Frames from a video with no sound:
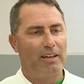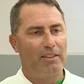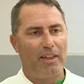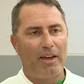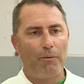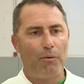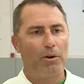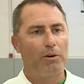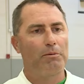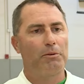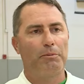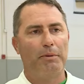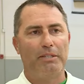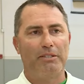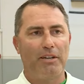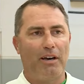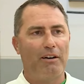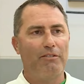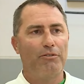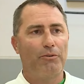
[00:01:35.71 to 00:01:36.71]
and they want them to
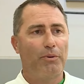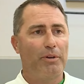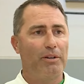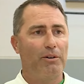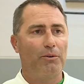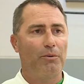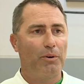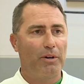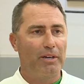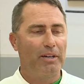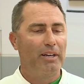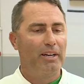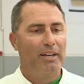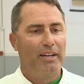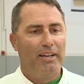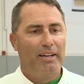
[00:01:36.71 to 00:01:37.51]
be tough and we don't want